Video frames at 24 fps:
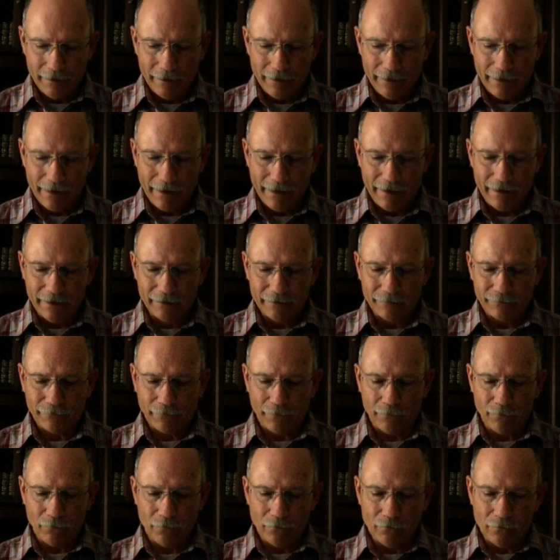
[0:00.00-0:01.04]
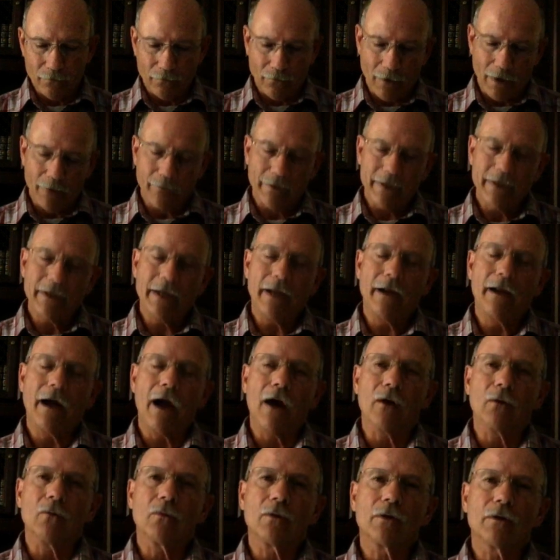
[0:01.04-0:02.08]
It's from where we get
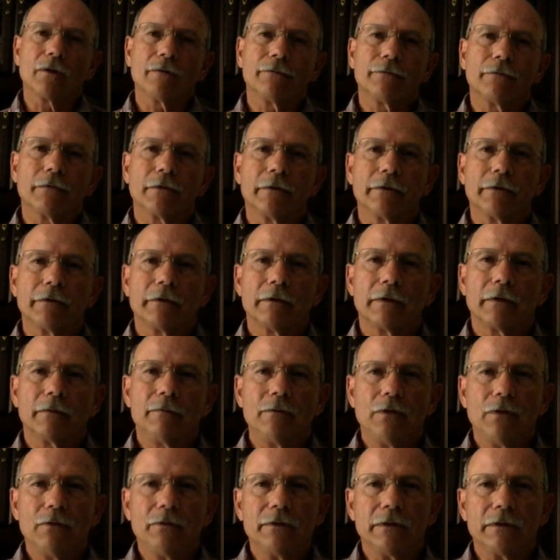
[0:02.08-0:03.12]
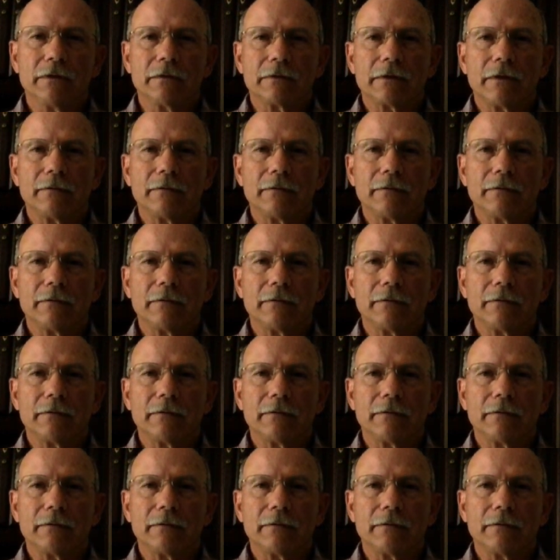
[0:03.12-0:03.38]
our word for communion,